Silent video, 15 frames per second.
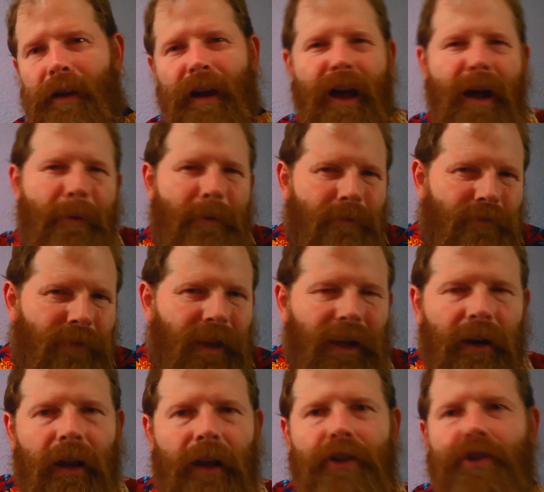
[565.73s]
a
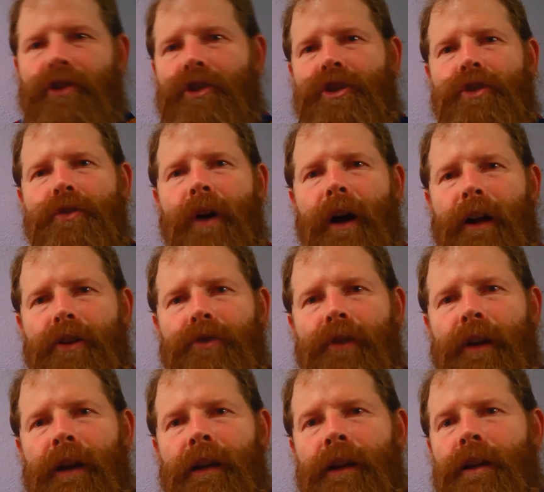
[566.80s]
little under
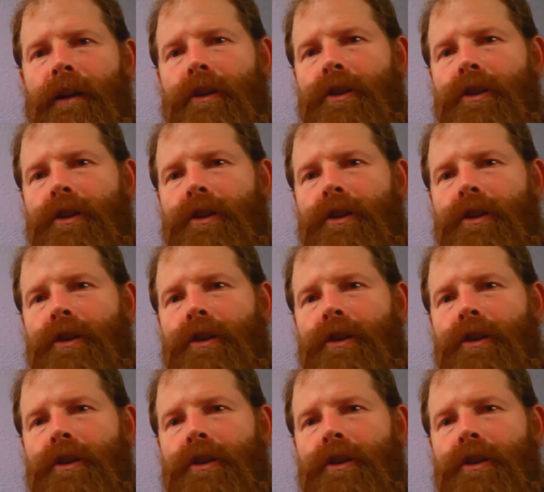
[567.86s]
200